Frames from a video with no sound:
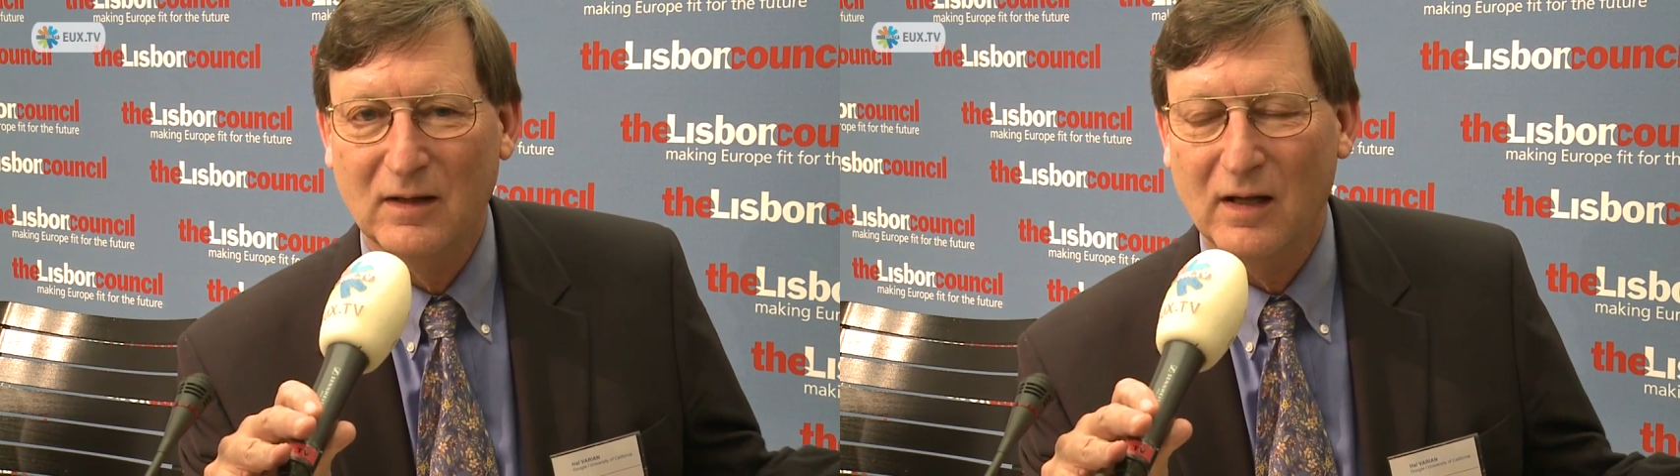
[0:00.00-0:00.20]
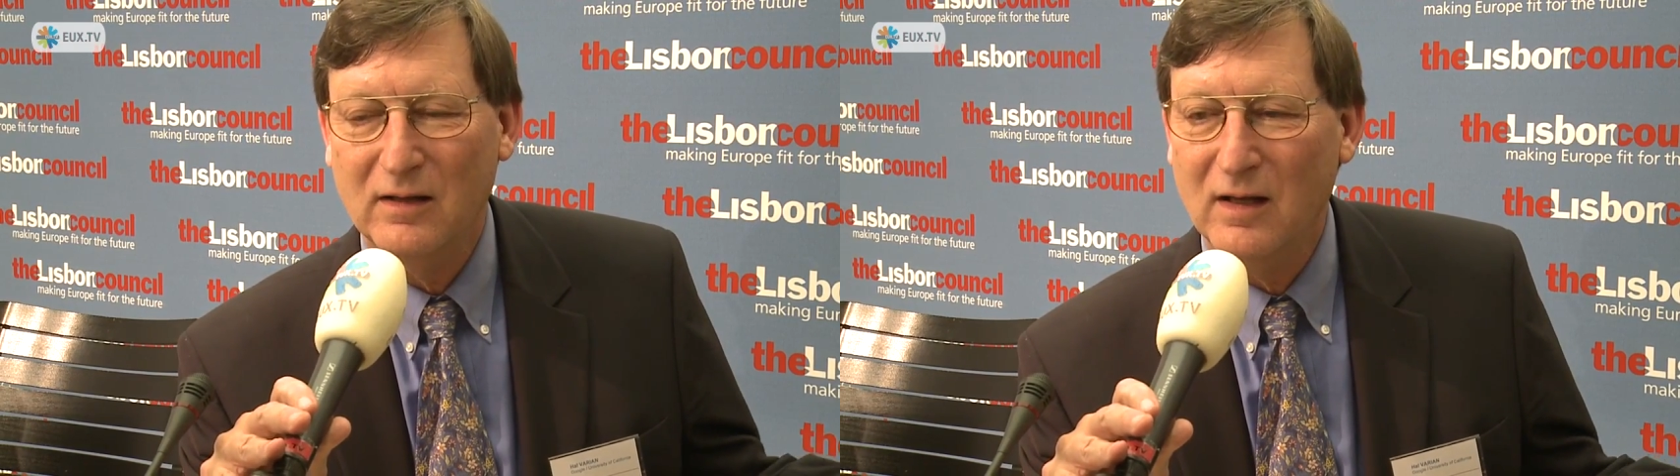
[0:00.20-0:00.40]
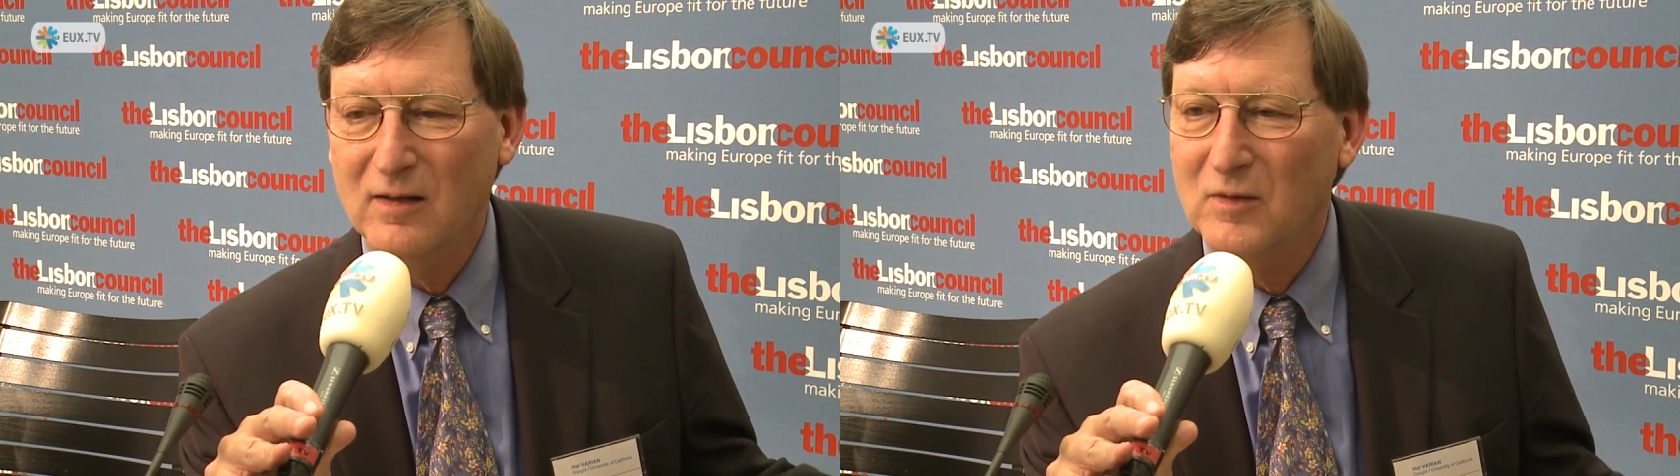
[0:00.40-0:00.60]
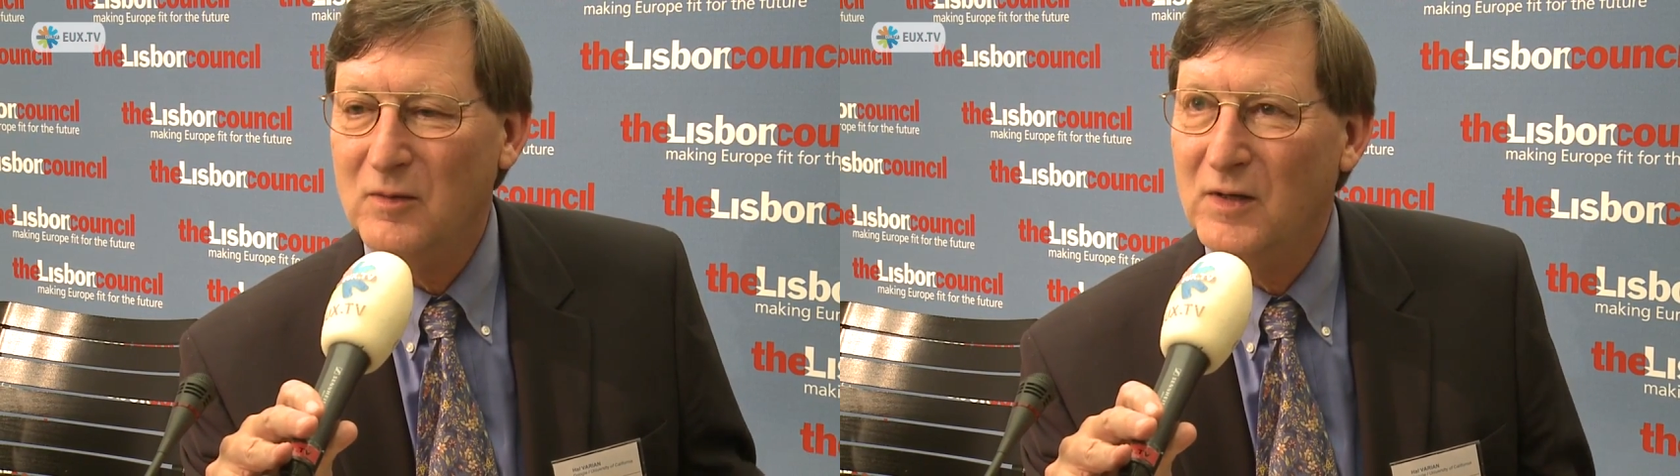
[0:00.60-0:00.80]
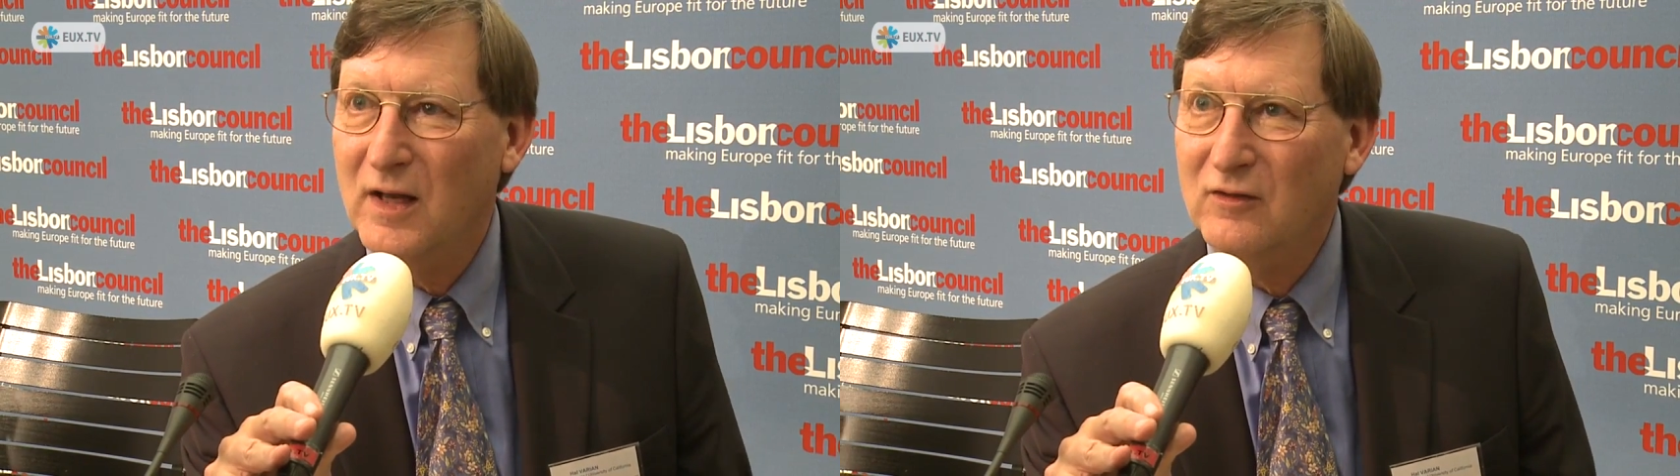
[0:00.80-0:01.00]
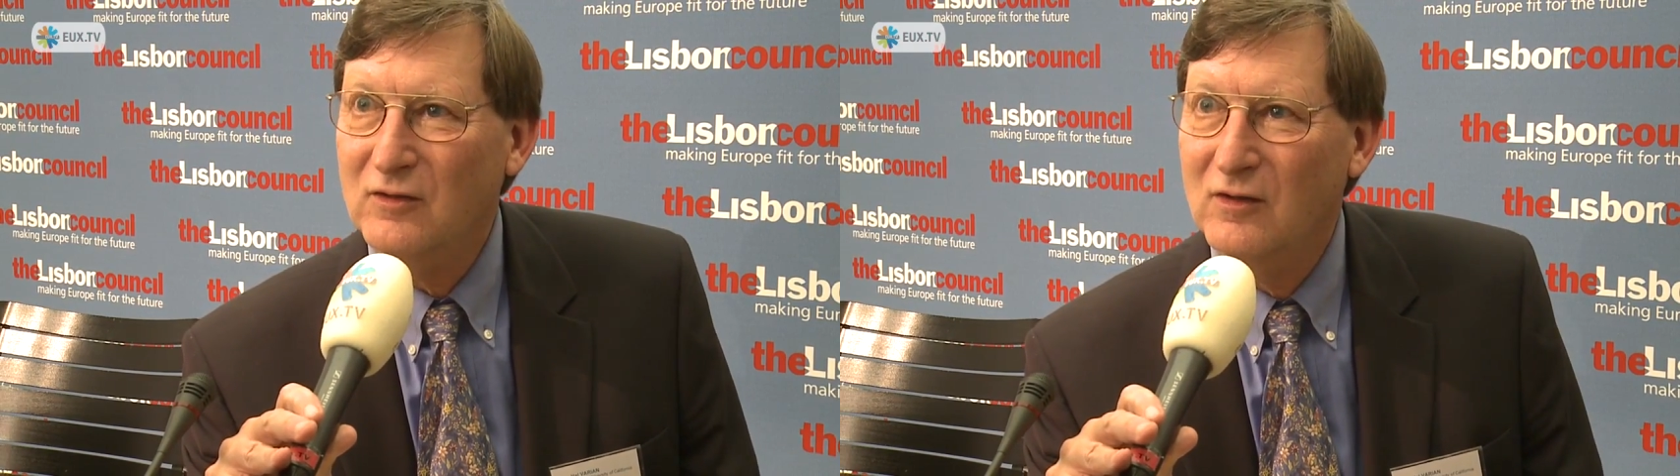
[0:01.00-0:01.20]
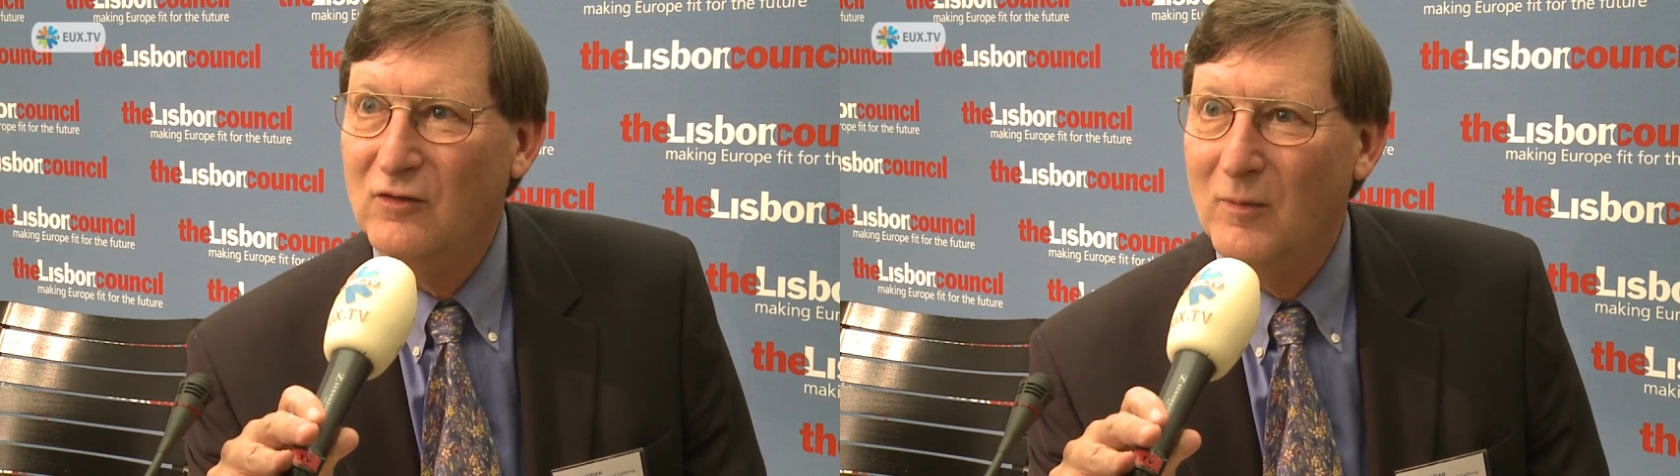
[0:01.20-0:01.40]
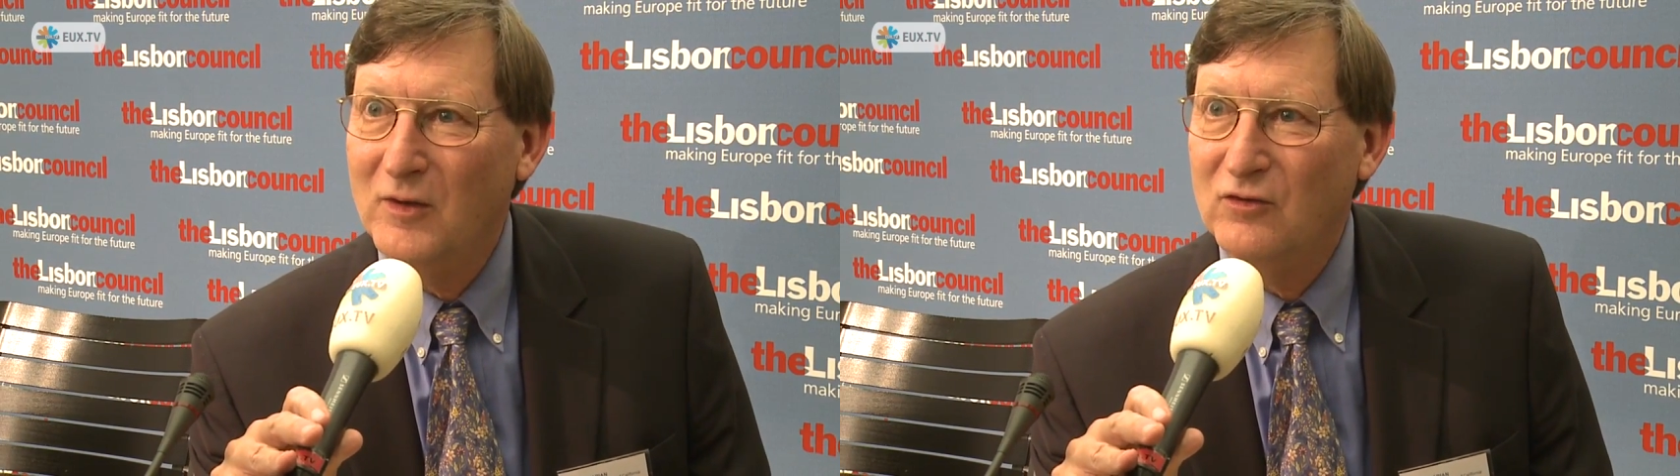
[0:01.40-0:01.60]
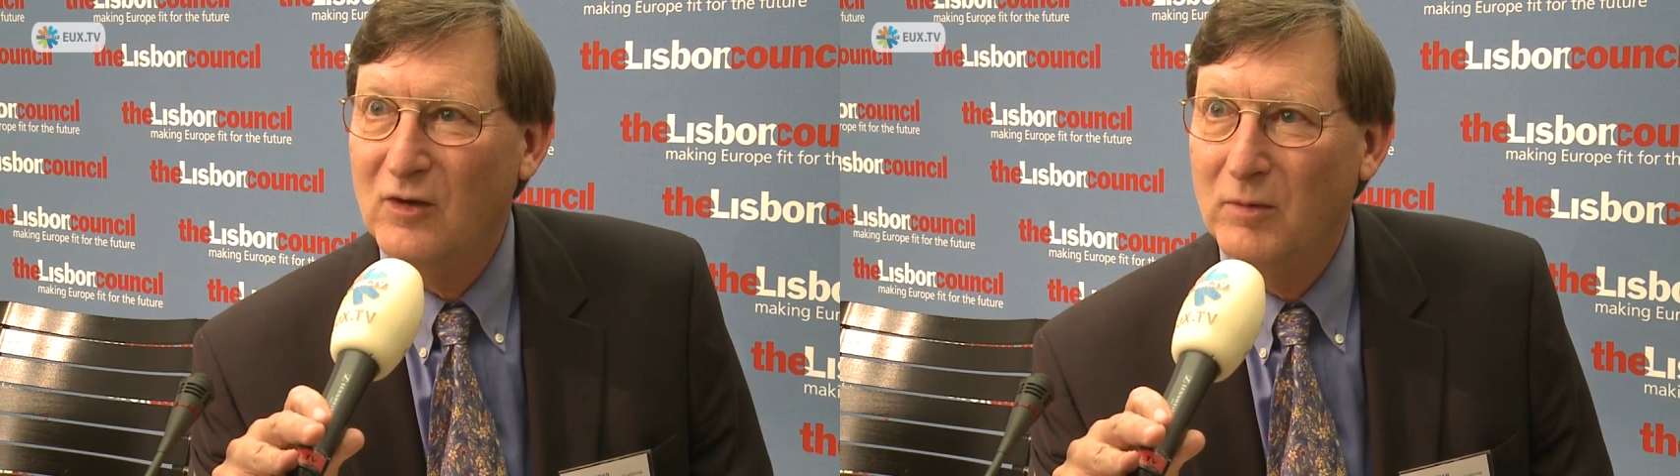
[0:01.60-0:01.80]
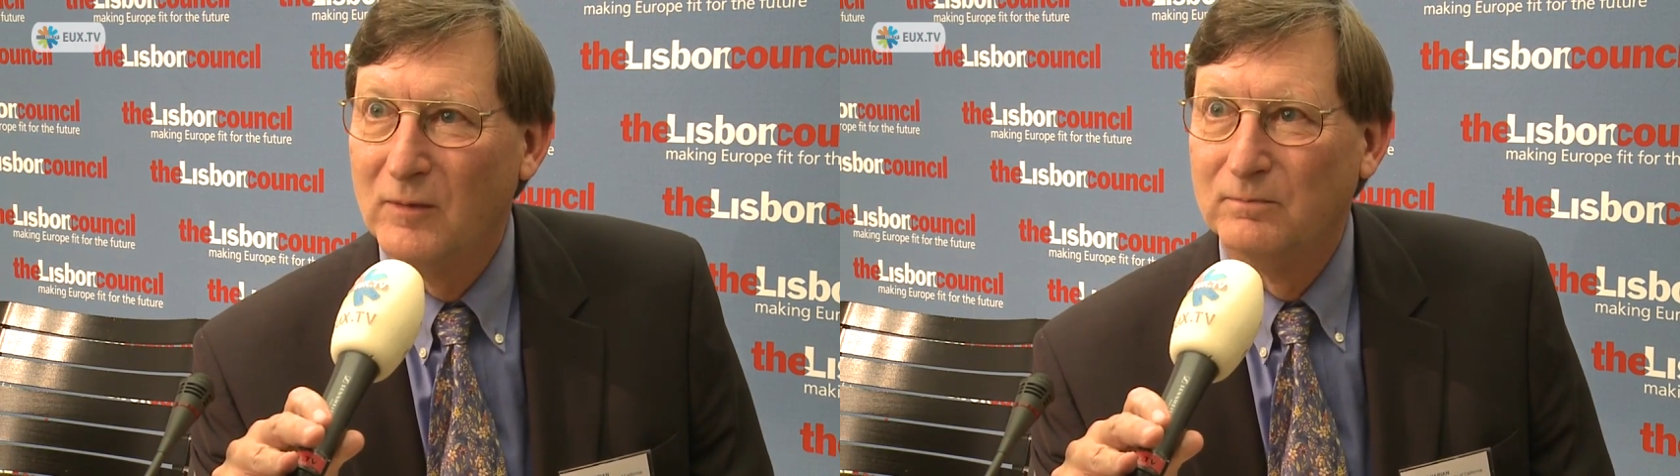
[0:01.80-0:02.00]
and data manipulation is so much
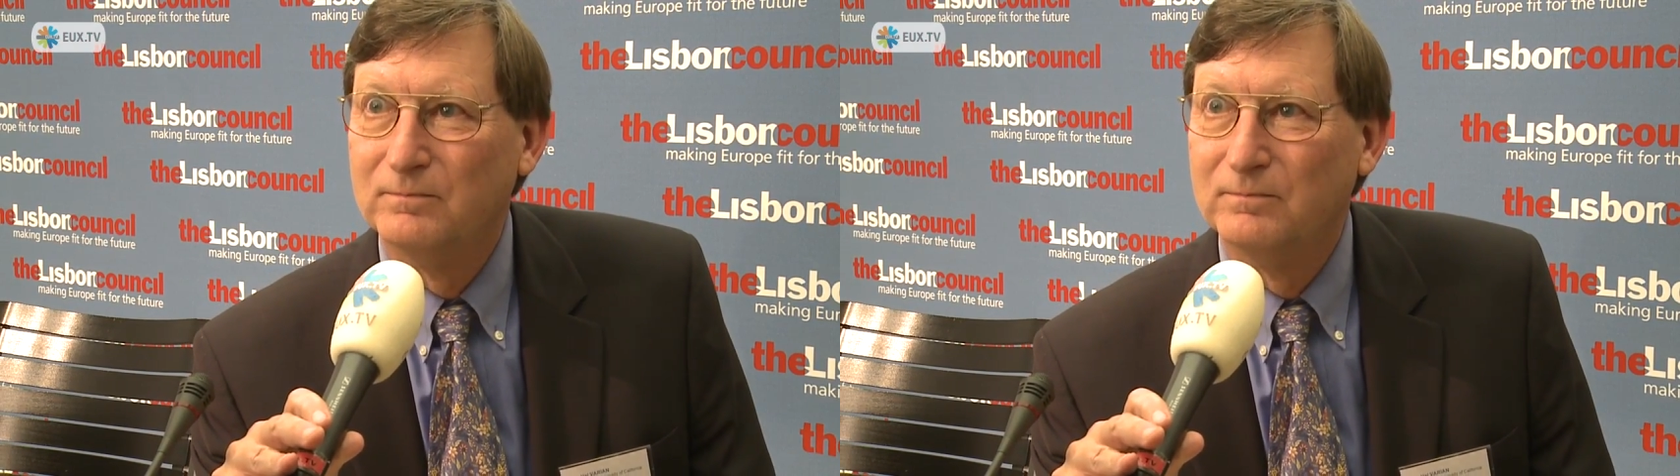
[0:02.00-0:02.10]
cheaper.